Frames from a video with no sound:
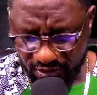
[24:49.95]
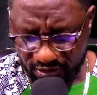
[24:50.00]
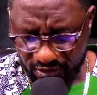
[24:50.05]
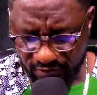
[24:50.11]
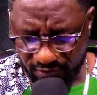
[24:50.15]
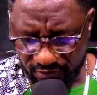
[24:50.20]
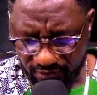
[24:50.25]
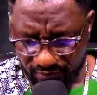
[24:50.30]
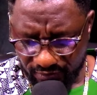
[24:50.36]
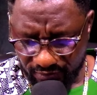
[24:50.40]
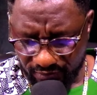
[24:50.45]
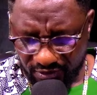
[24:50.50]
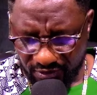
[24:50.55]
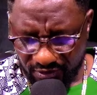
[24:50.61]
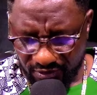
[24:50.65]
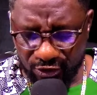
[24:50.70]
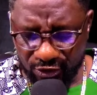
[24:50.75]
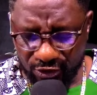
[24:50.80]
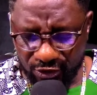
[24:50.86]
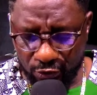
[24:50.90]
just go to
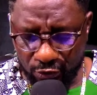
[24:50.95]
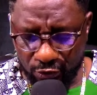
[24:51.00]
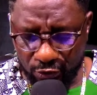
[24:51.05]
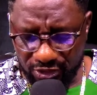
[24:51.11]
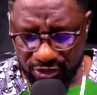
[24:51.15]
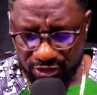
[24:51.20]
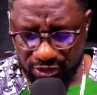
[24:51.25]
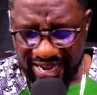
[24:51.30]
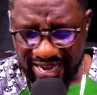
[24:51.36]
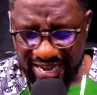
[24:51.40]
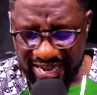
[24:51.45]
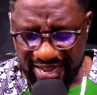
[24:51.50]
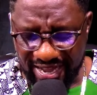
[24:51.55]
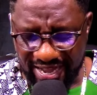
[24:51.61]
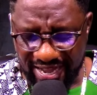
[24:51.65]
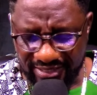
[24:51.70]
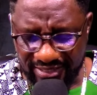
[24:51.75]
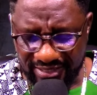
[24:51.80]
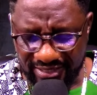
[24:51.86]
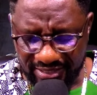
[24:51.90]

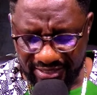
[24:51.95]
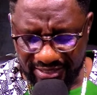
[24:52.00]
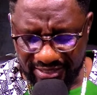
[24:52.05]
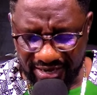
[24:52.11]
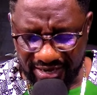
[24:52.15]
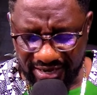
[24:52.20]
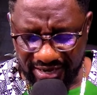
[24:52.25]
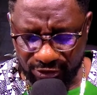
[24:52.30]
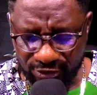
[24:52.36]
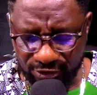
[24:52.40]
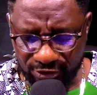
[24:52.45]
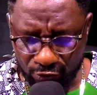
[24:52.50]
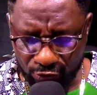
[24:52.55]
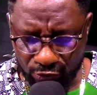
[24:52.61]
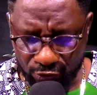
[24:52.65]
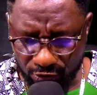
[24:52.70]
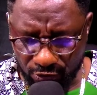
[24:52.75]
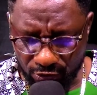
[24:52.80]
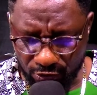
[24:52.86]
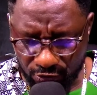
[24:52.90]

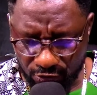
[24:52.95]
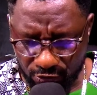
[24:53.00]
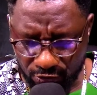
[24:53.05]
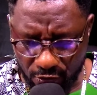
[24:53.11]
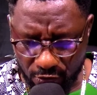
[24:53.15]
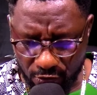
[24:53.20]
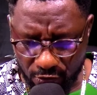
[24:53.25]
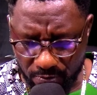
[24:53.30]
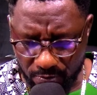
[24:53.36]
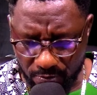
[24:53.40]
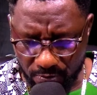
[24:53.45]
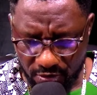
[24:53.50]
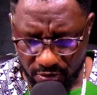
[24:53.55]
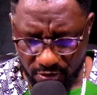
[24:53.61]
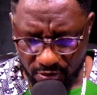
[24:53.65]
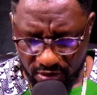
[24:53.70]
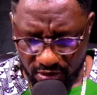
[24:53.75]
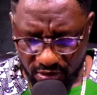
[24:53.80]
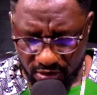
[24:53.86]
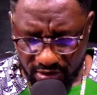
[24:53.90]
giantsclassroom.com
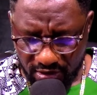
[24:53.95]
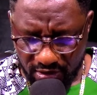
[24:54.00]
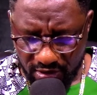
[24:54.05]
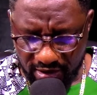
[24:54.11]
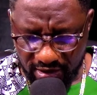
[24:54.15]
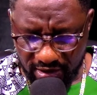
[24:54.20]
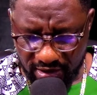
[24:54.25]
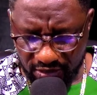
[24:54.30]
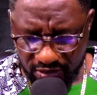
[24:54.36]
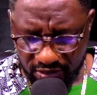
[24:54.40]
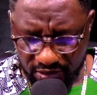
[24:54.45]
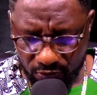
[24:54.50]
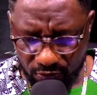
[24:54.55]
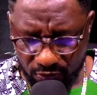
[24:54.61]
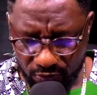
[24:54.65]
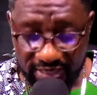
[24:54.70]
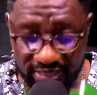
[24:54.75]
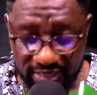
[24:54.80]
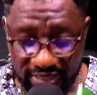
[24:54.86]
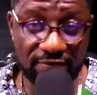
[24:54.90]
and you'll get
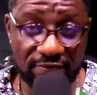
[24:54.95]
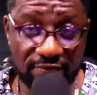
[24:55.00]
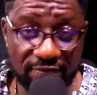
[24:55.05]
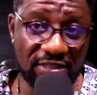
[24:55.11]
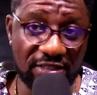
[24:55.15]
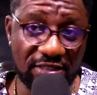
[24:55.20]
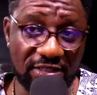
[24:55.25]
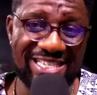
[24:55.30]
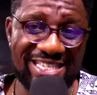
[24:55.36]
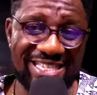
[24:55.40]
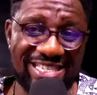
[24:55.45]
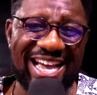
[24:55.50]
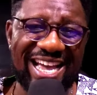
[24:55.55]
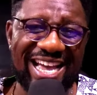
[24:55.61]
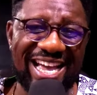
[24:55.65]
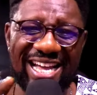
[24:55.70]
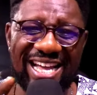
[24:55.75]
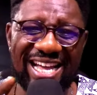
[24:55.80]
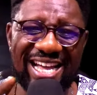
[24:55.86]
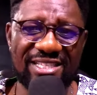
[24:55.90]
everything.
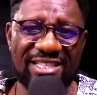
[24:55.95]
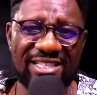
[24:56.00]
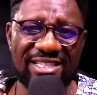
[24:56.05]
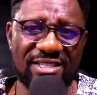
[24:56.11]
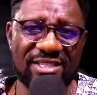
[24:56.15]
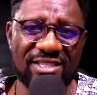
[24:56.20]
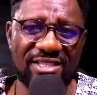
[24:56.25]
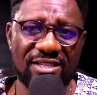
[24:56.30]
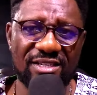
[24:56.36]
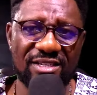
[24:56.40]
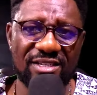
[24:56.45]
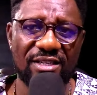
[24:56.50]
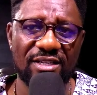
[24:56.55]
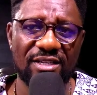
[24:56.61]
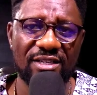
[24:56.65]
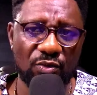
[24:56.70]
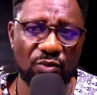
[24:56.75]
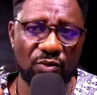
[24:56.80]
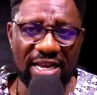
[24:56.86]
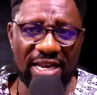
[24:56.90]
Giants with an
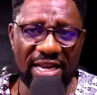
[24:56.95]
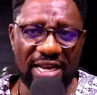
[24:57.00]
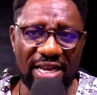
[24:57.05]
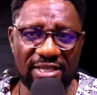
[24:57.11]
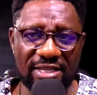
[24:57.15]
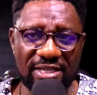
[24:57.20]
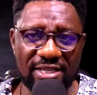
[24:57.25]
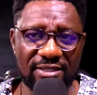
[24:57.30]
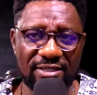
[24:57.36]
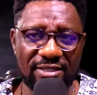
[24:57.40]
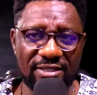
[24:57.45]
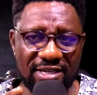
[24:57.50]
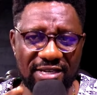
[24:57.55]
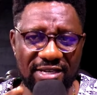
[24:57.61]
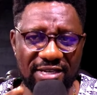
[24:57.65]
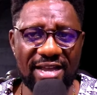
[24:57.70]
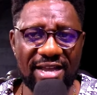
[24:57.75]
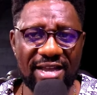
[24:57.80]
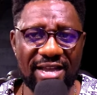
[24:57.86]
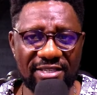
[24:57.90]
S,
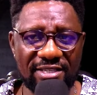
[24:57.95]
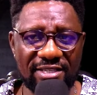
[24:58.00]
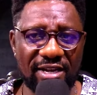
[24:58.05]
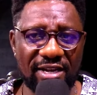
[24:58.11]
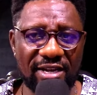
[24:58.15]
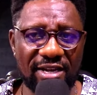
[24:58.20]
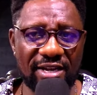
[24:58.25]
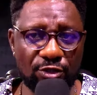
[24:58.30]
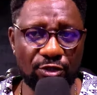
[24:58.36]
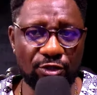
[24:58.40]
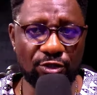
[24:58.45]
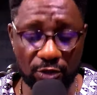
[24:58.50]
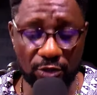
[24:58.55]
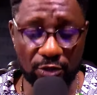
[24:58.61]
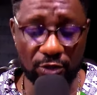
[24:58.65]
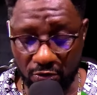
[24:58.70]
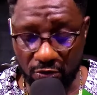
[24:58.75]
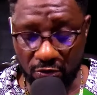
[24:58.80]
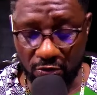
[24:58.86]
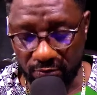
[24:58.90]
giantsclassroom.com.
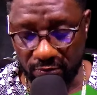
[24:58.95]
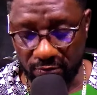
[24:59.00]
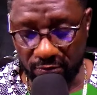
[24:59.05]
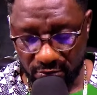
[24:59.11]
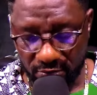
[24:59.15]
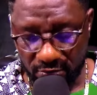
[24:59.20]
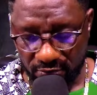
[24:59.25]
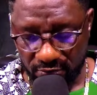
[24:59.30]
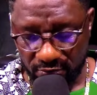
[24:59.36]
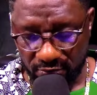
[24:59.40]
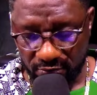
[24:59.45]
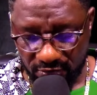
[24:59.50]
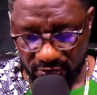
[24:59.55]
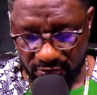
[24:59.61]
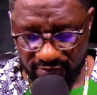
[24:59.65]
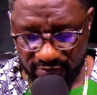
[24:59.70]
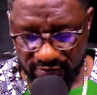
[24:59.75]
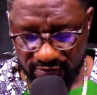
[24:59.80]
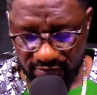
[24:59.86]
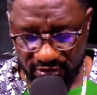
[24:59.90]
Everything you
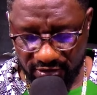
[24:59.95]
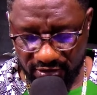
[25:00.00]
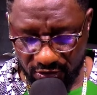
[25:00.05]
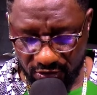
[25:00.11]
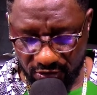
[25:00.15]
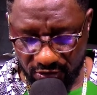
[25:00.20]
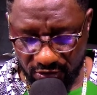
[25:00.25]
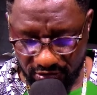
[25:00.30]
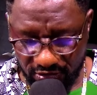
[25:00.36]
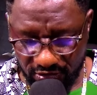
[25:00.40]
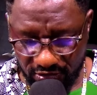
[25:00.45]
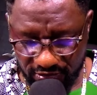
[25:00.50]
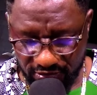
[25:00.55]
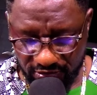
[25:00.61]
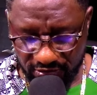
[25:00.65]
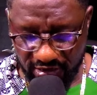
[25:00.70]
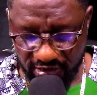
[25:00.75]
need is there.